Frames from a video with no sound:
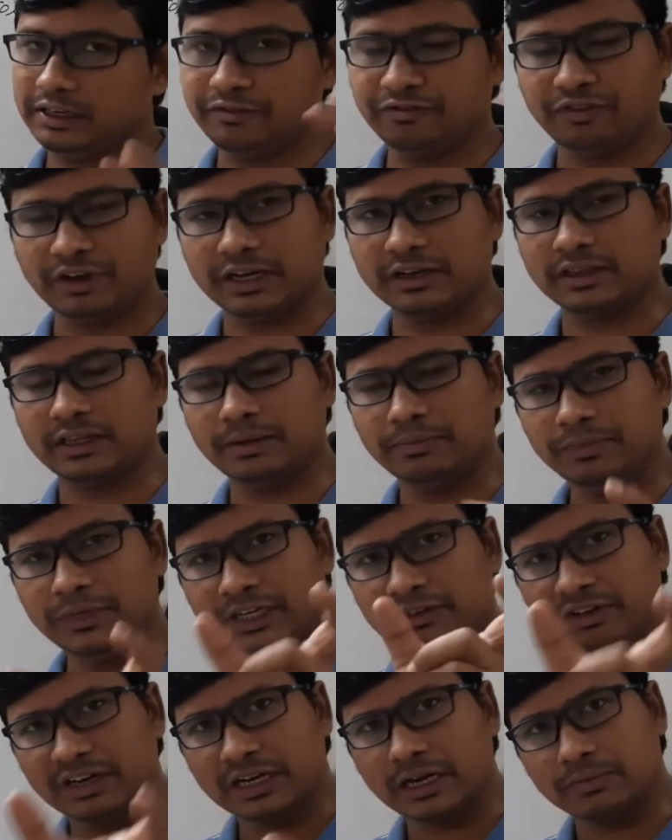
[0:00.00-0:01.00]
for them it
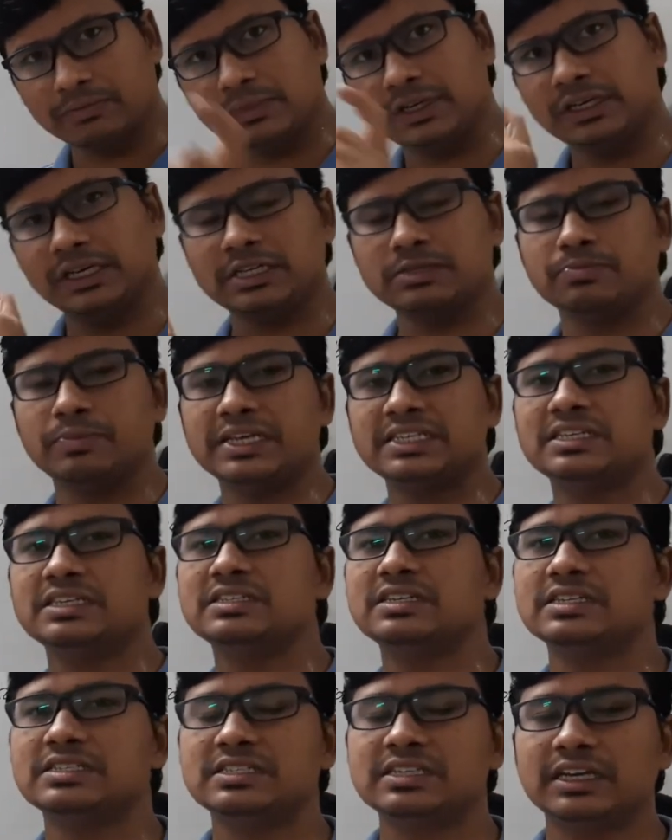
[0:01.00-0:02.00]
will come as message
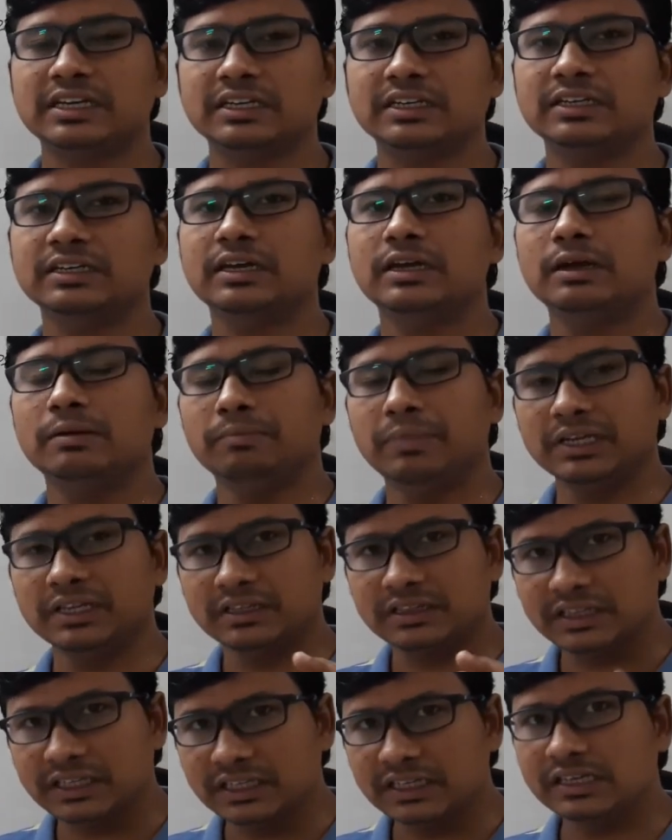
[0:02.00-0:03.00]
as sent but the thing